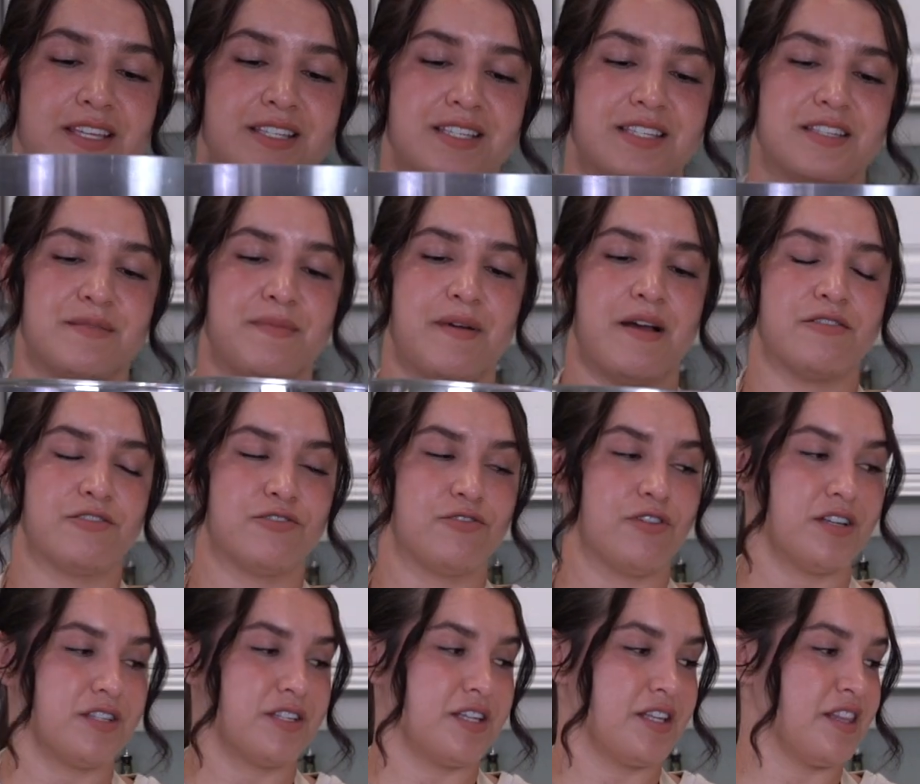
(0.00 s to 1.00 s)
This is about
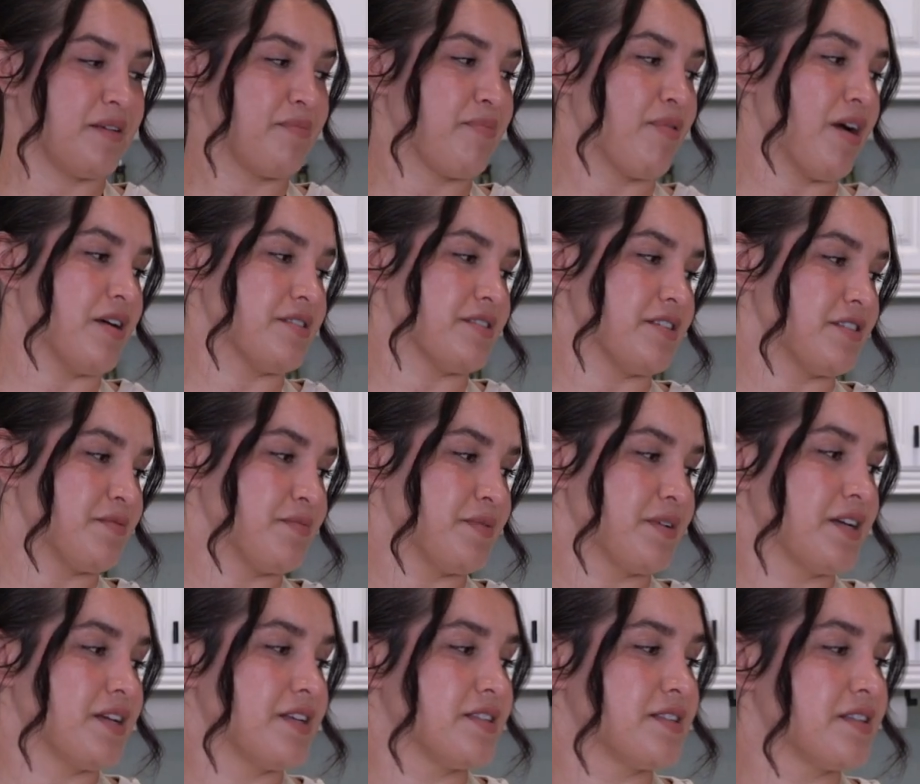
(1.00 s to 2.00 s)
trusting the process
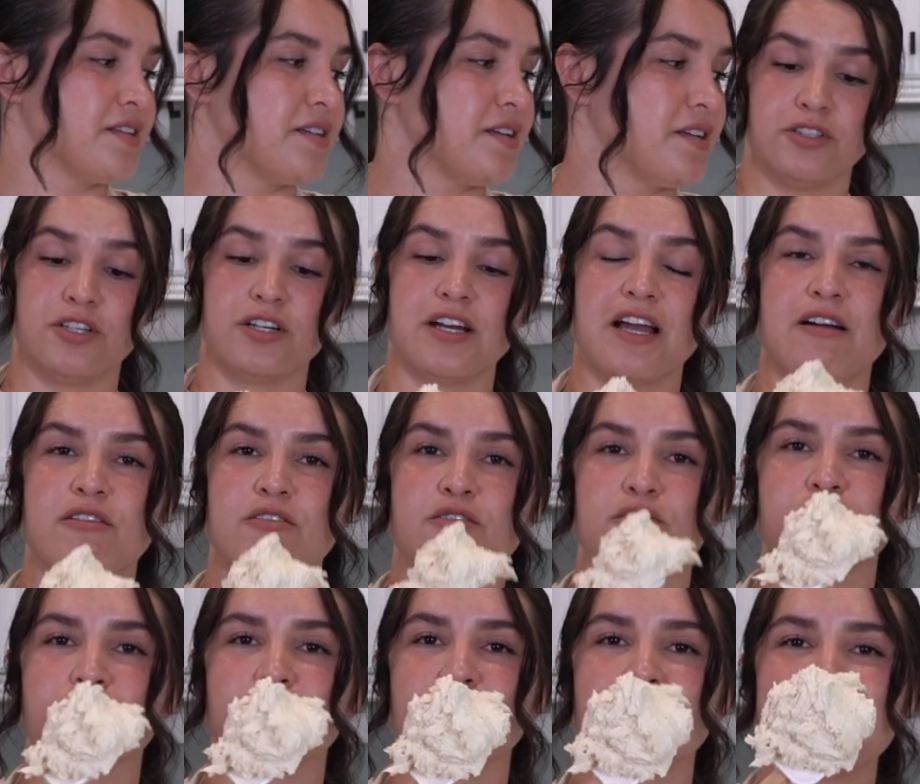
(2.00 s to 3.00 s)
because look how
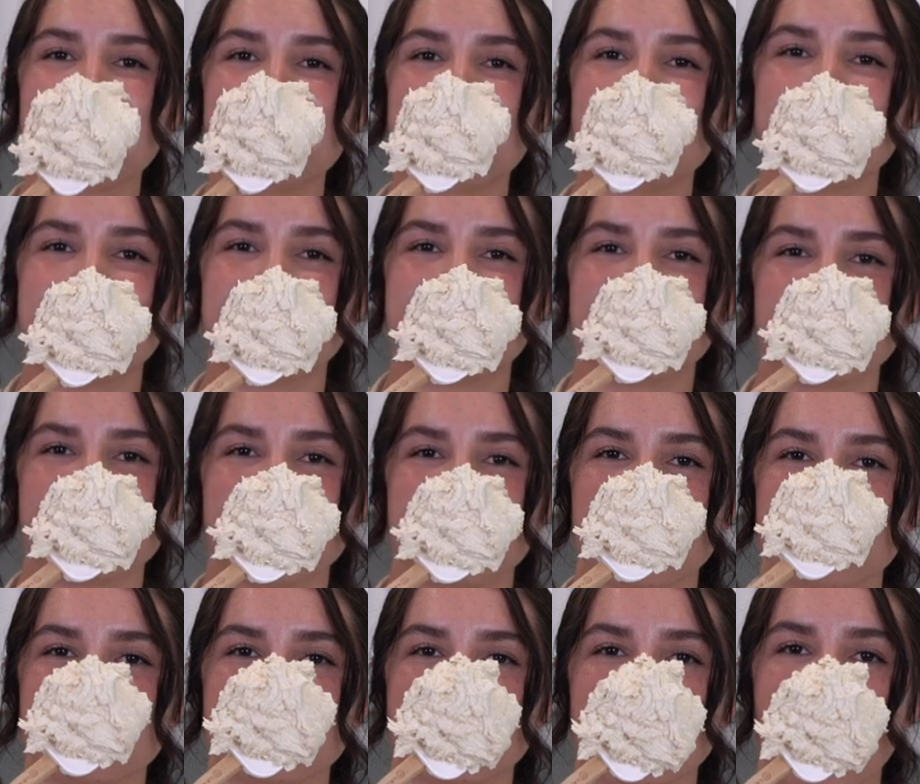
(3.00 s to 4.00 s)
creamy this
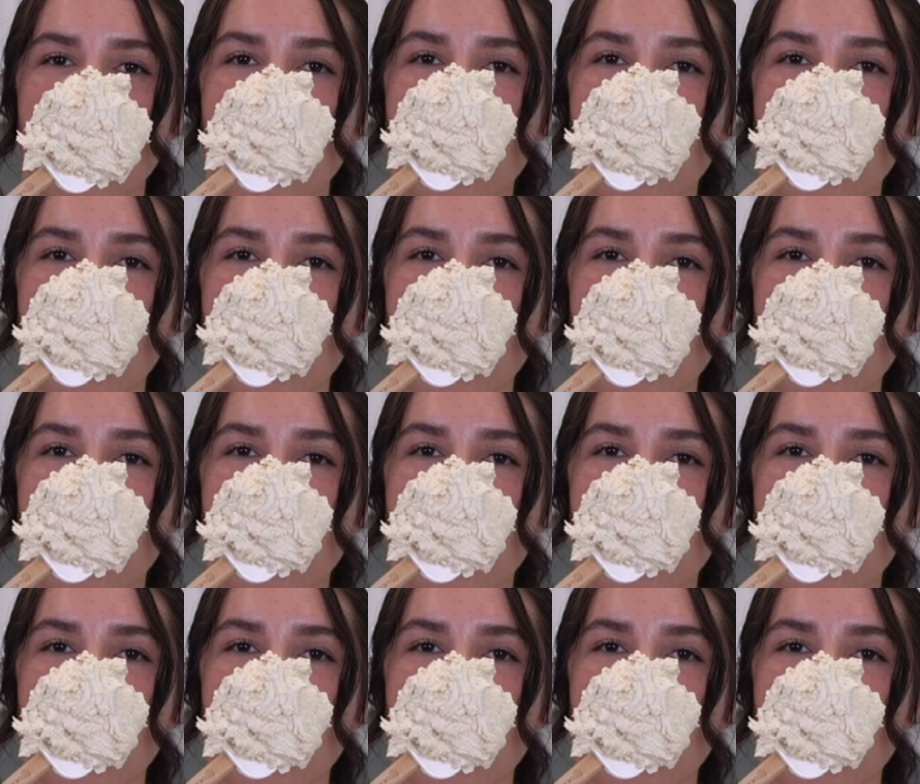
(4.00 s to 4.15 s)
is.